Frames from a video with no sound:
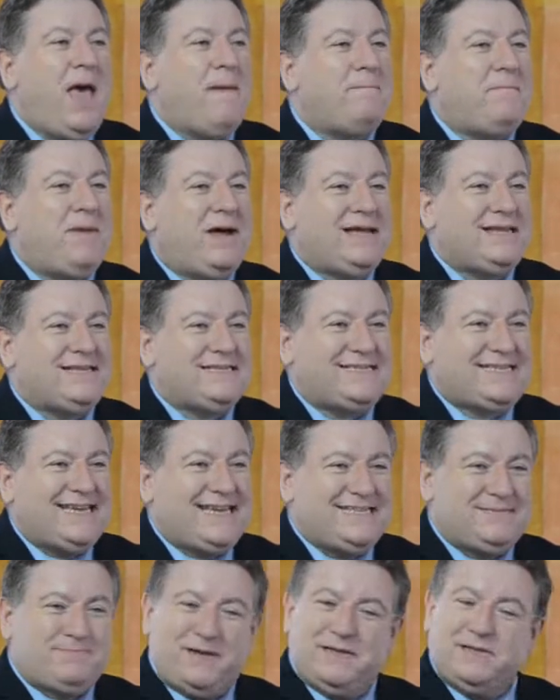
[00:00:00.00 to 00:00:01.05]
But uh,
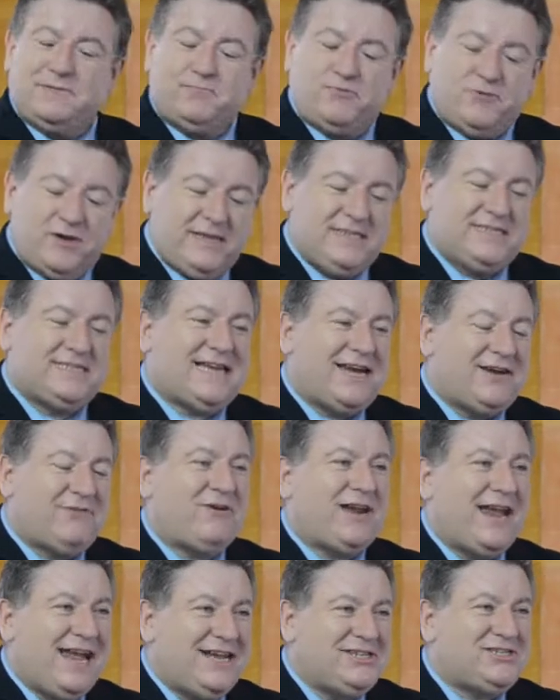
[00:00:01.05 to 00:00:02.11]
it's been pretty
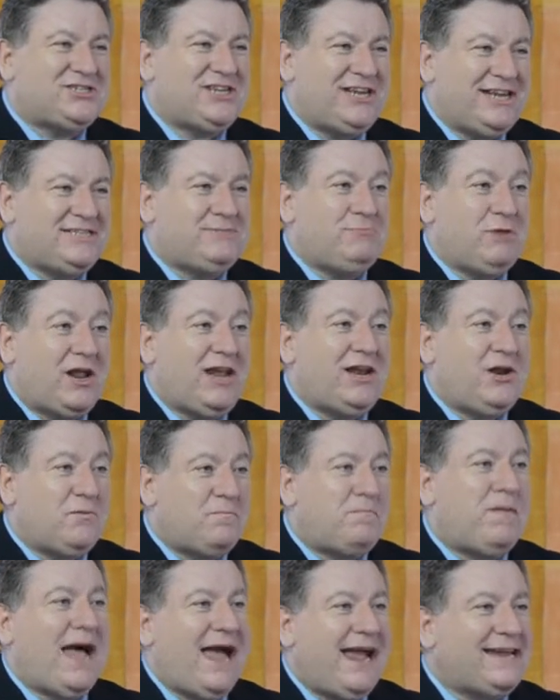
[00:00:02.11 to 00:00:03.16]
staggering, actually, when I
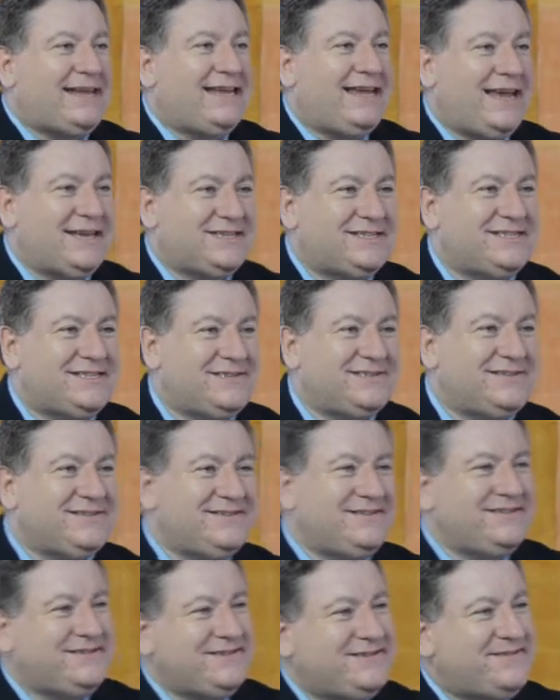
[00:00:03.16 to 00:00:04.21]
look back back. Yes.
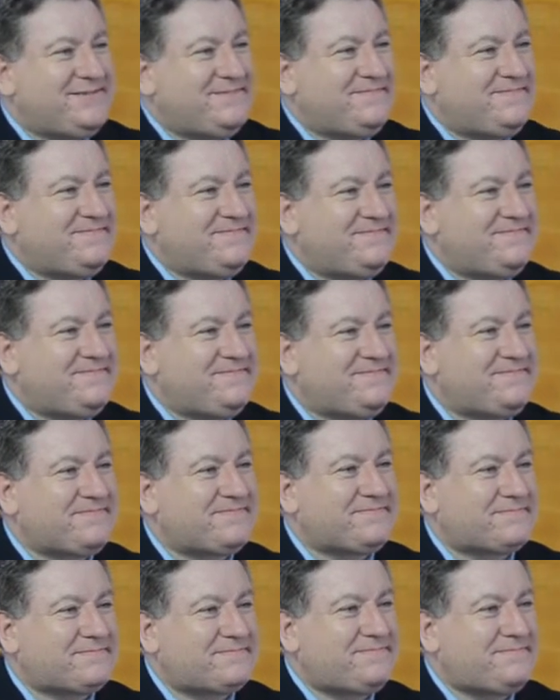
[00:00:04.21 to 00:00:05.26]
So, so has has the
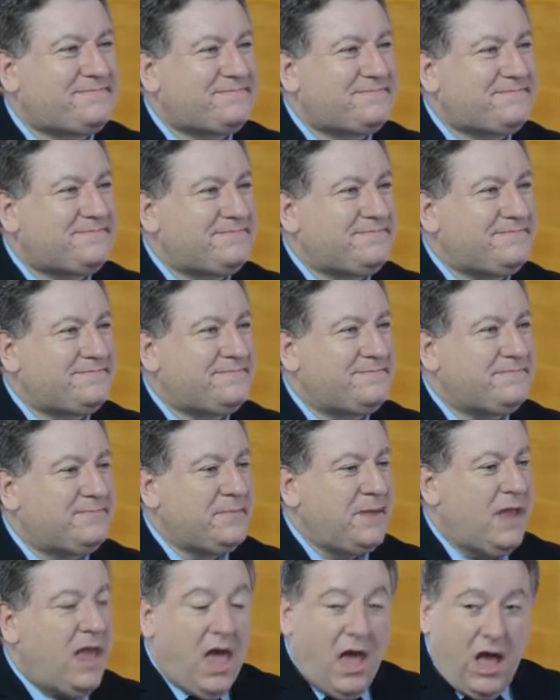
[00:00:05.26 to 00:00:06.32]
journey been worth it?
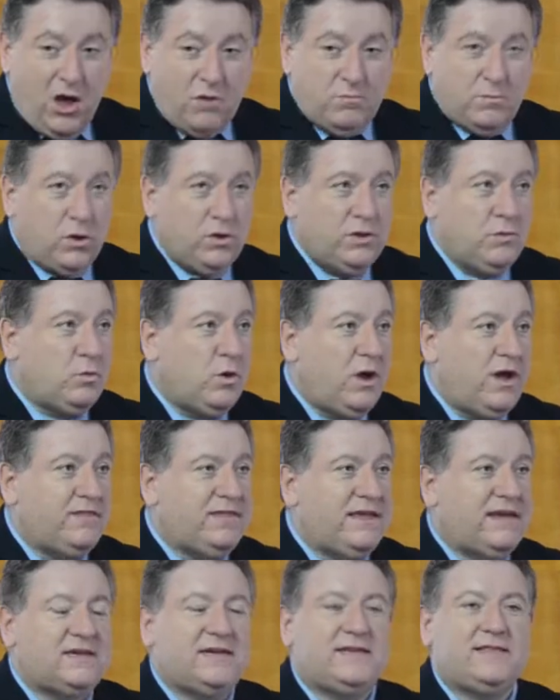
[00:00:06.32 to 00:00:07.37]
Oh, more than worth
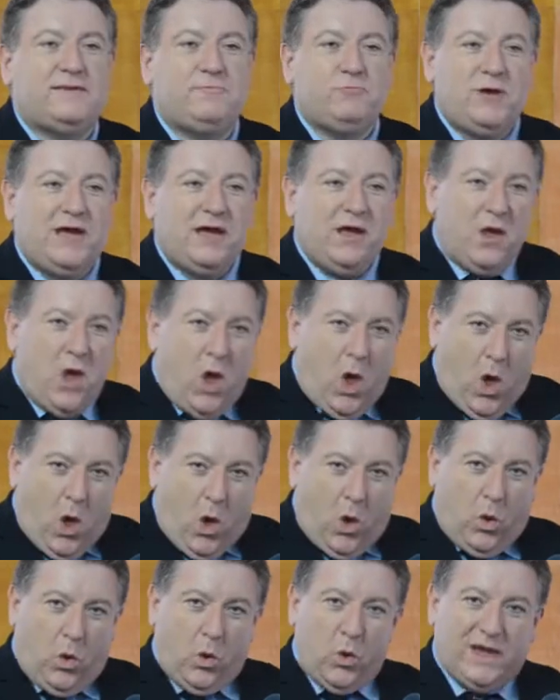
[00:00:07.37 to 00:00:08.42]
it. I think we're
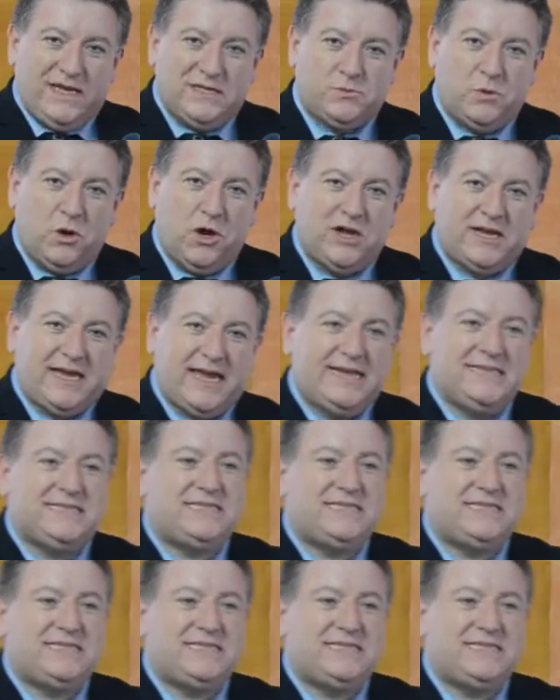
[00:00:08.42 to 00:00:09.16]
always working